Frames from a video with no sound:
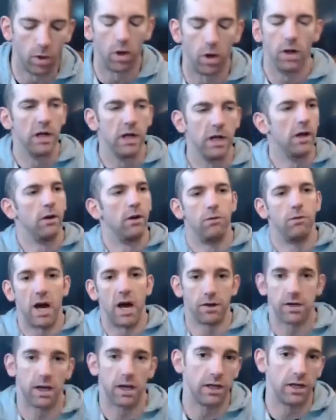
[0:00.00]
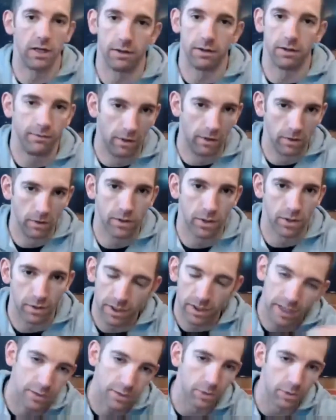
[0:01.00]
or right, okay, you need to focus on
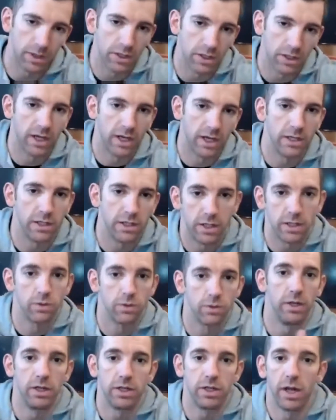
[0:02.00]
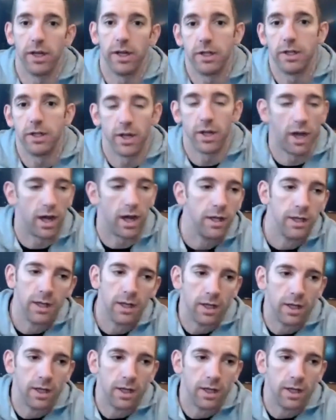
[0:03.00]
this, we need to change this, we need to change that.